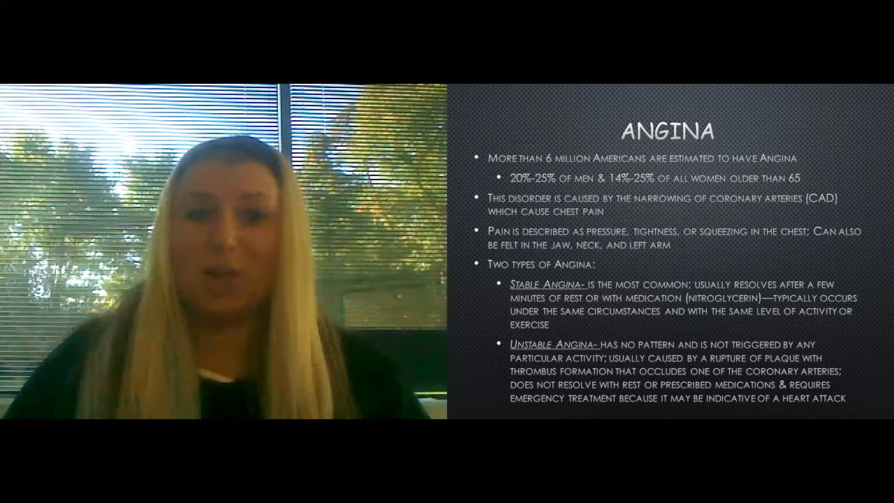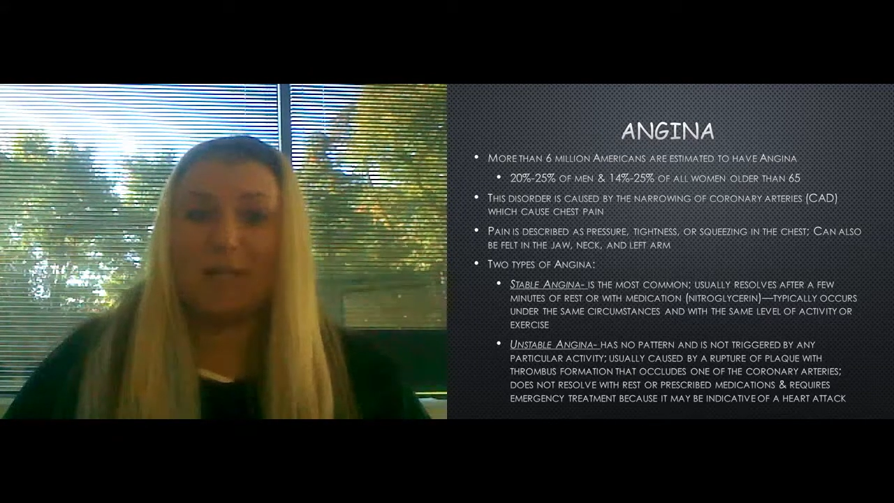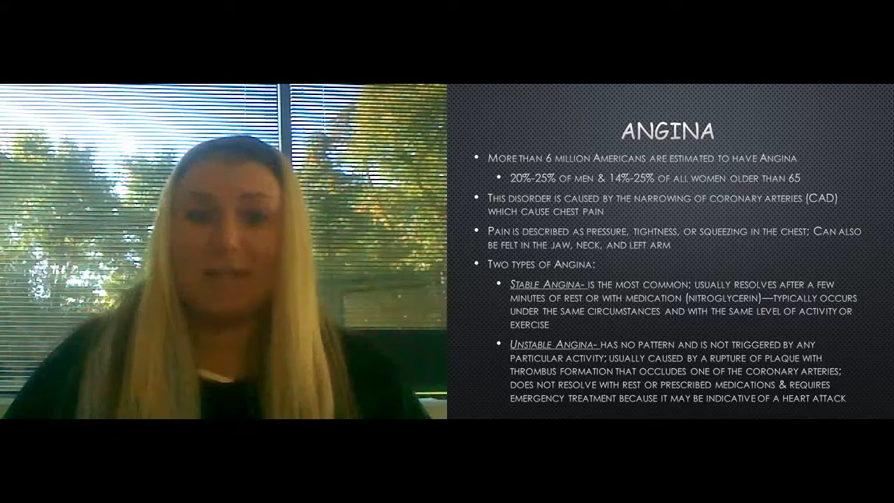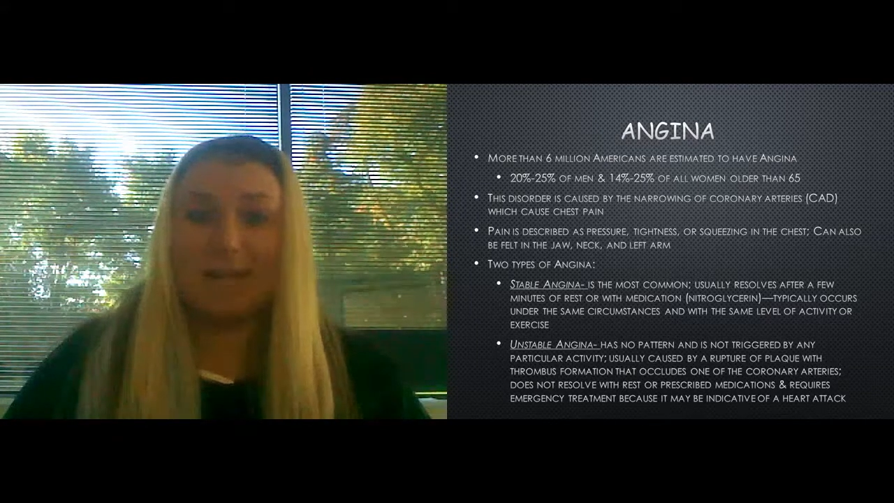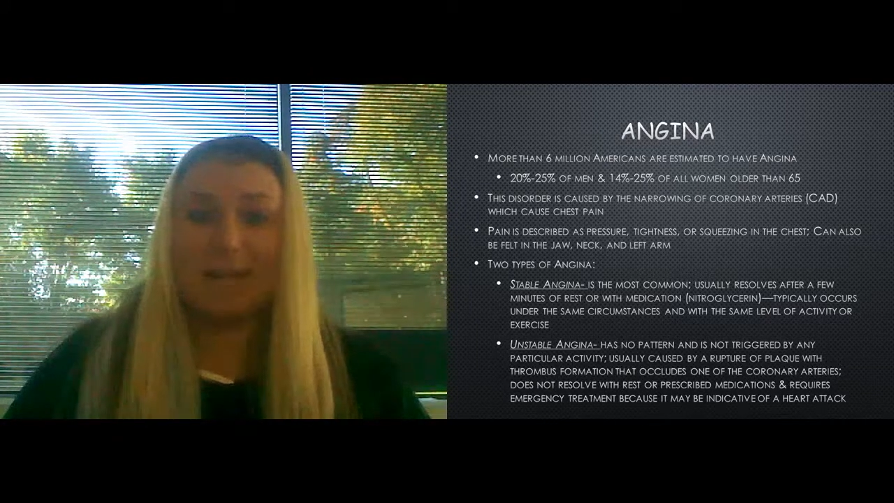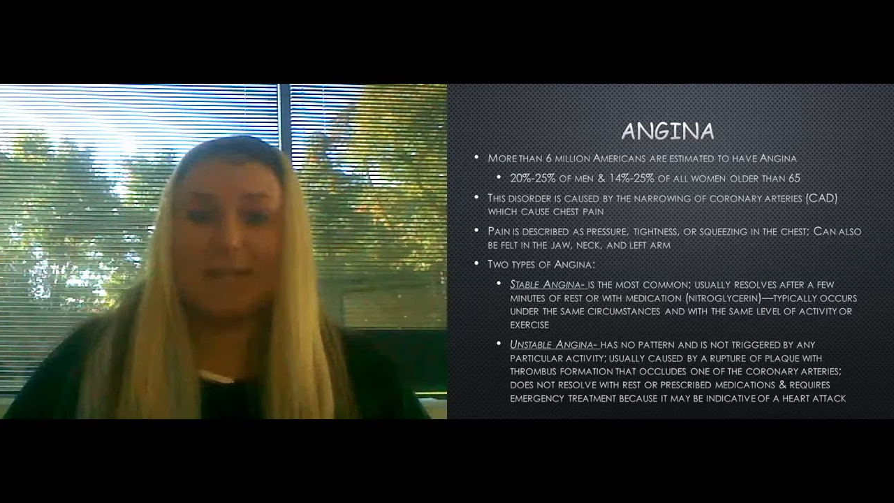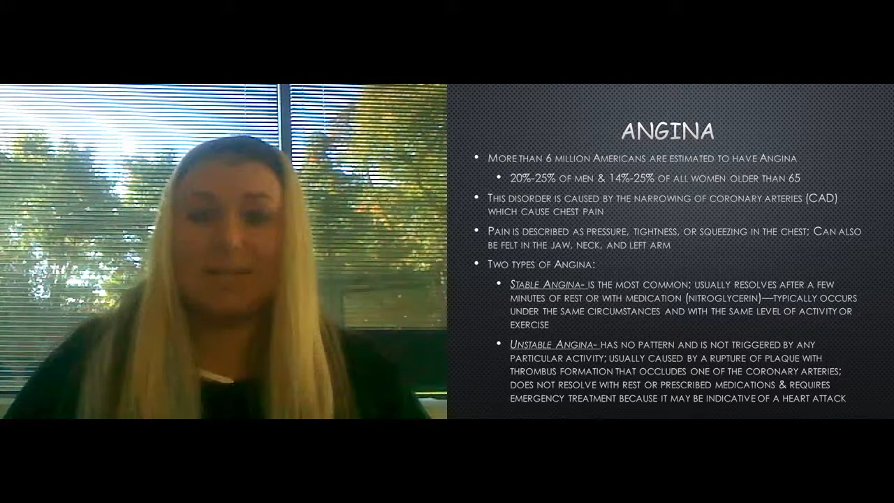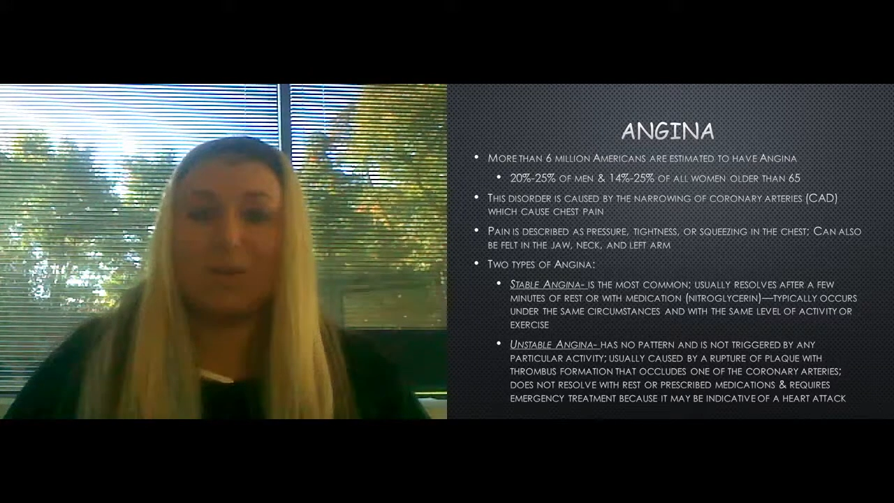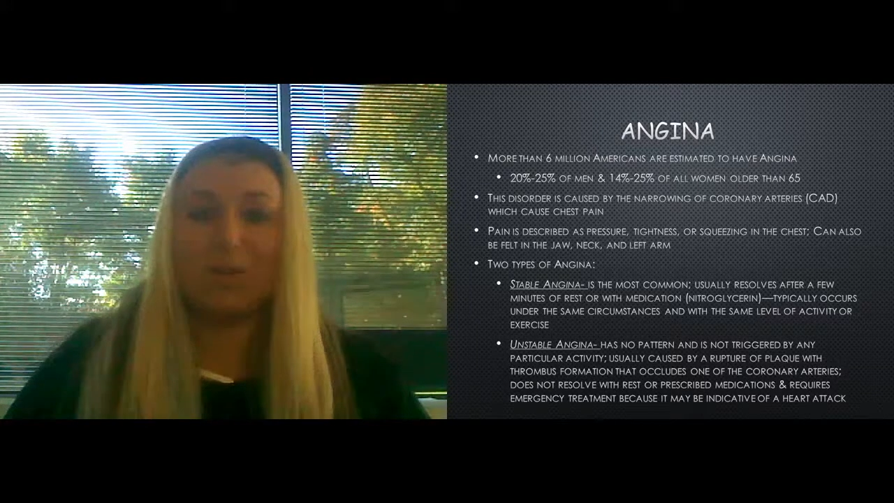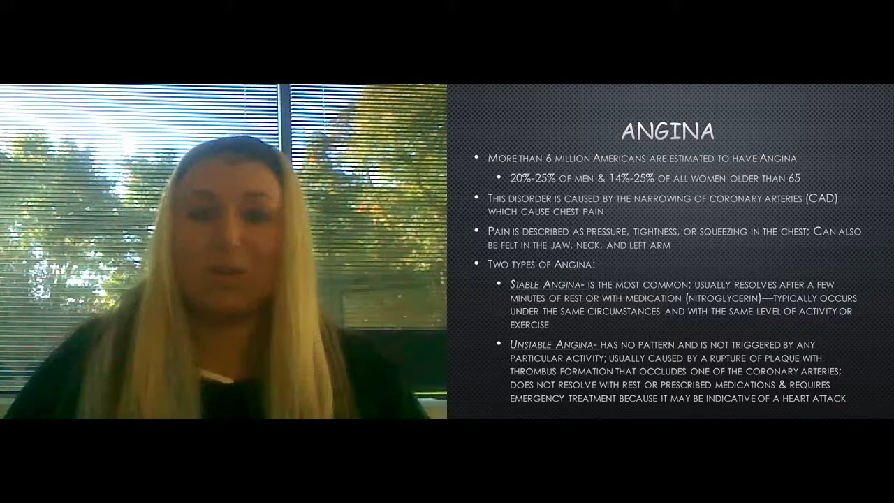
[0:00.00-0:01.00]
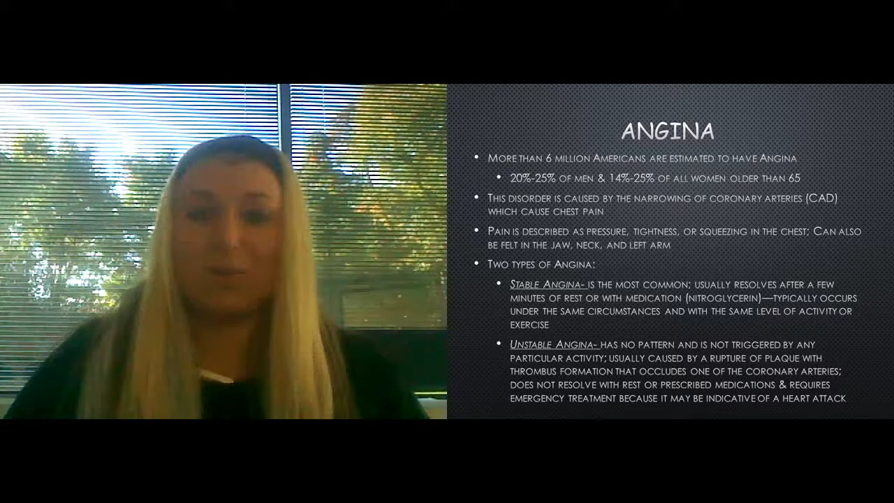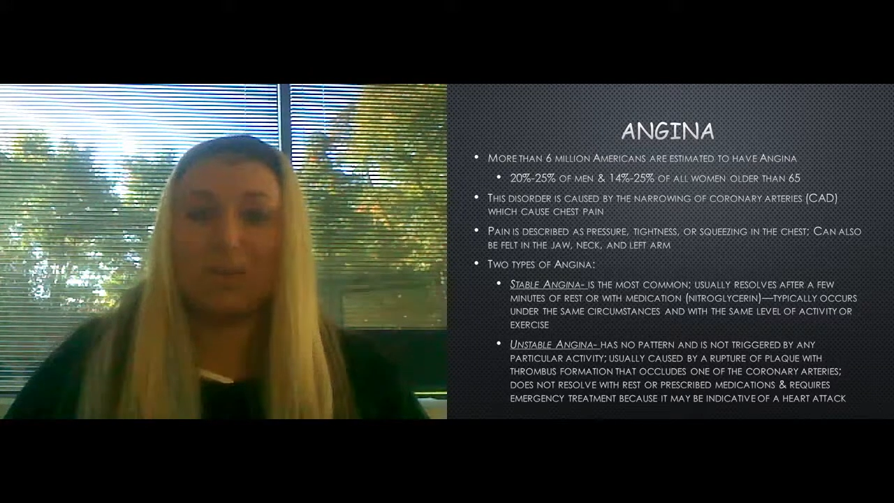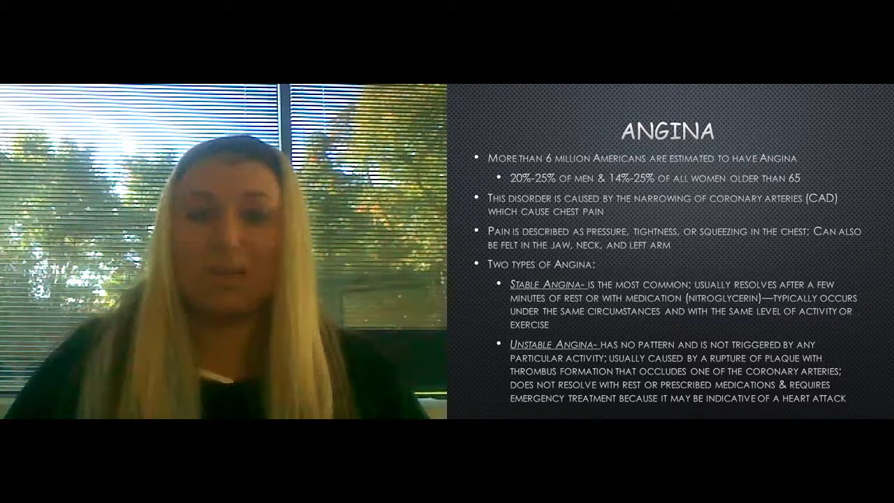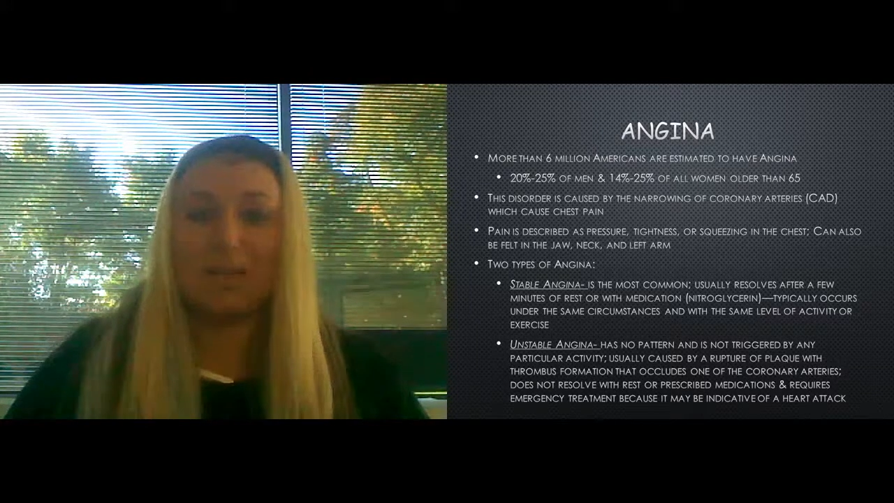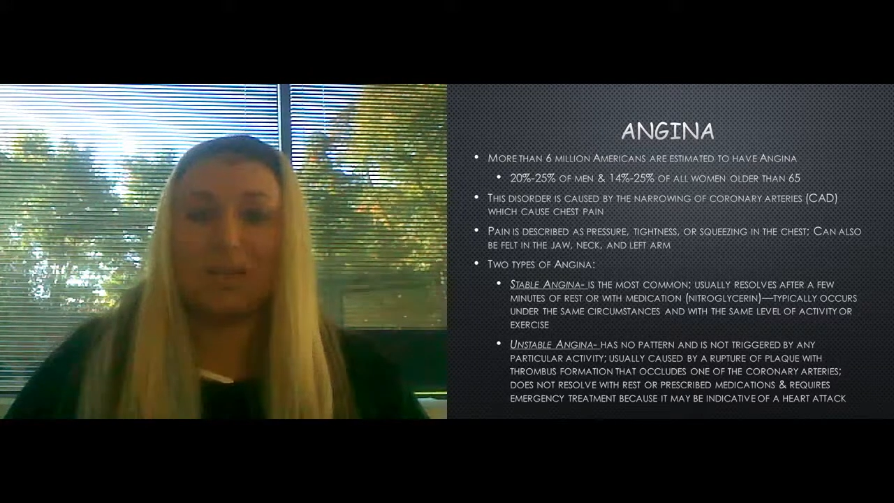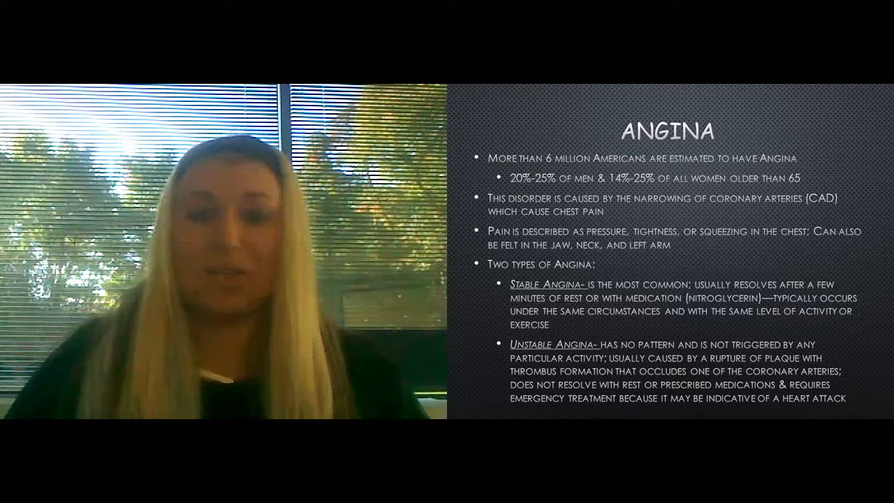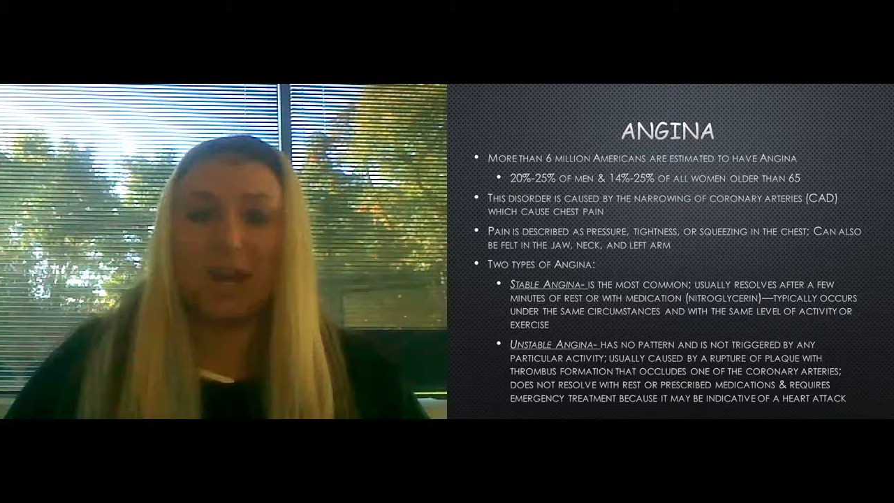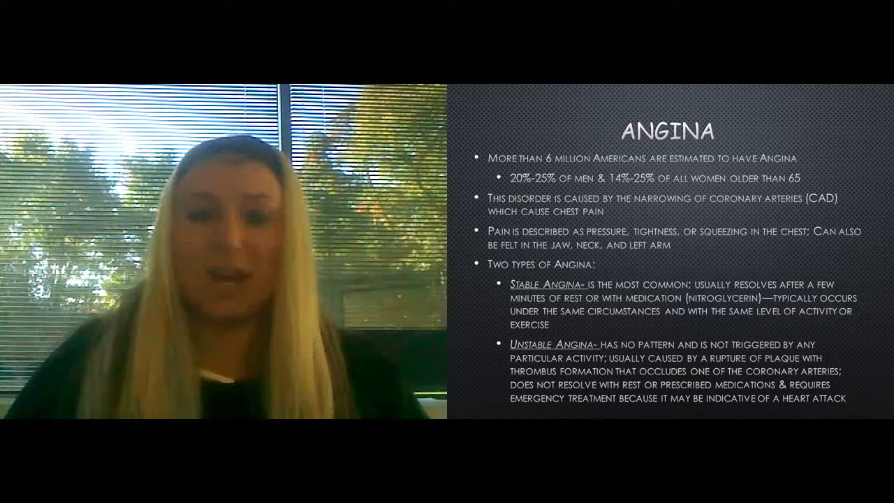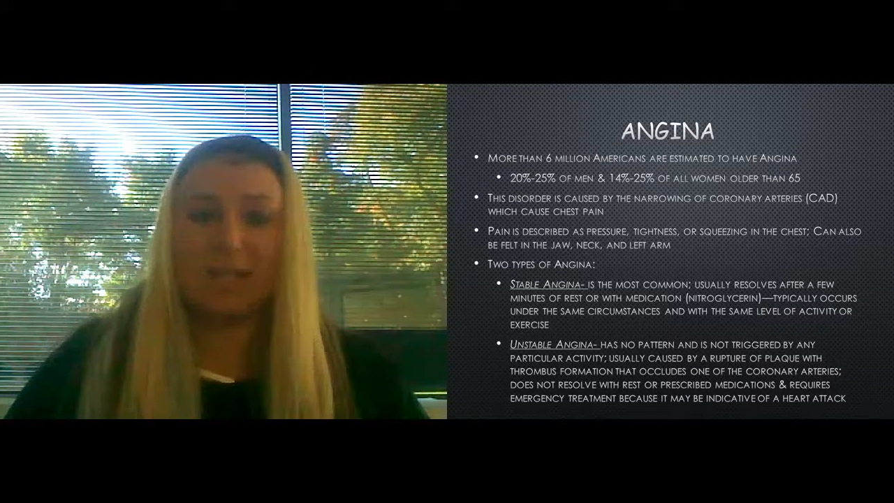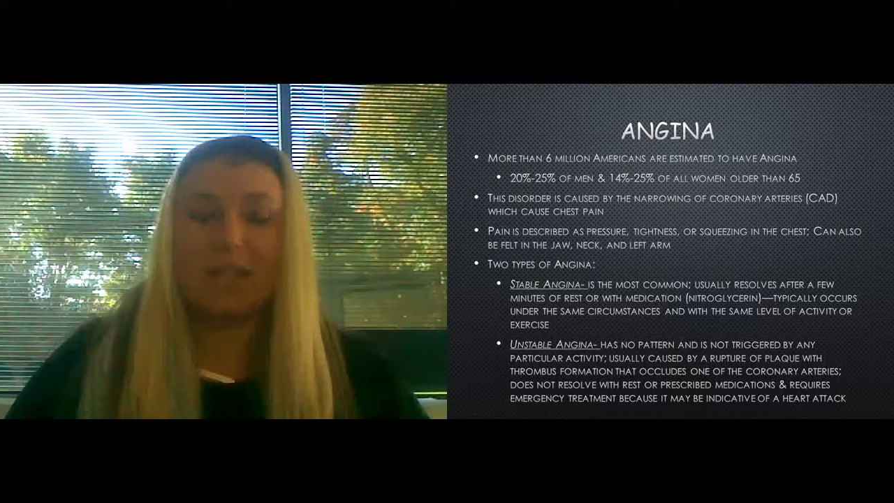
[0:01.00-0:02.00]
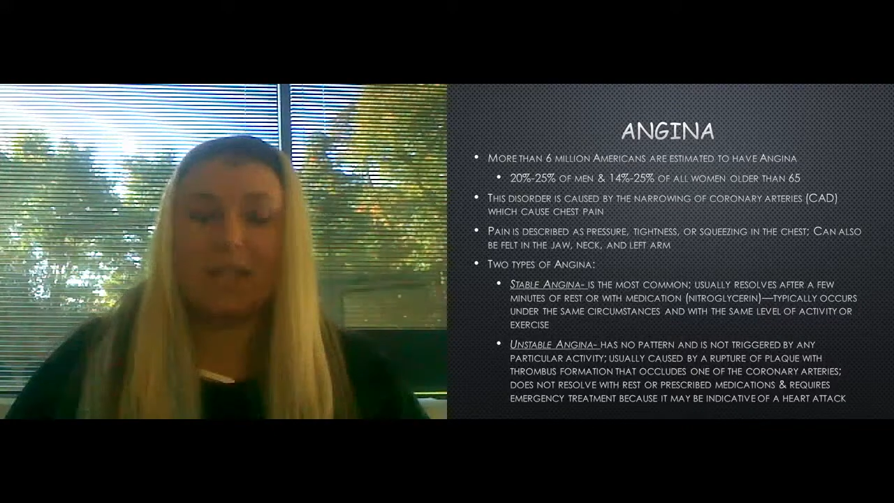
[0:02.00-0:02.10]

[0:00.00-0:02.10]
tightness, or squeezing in the chest.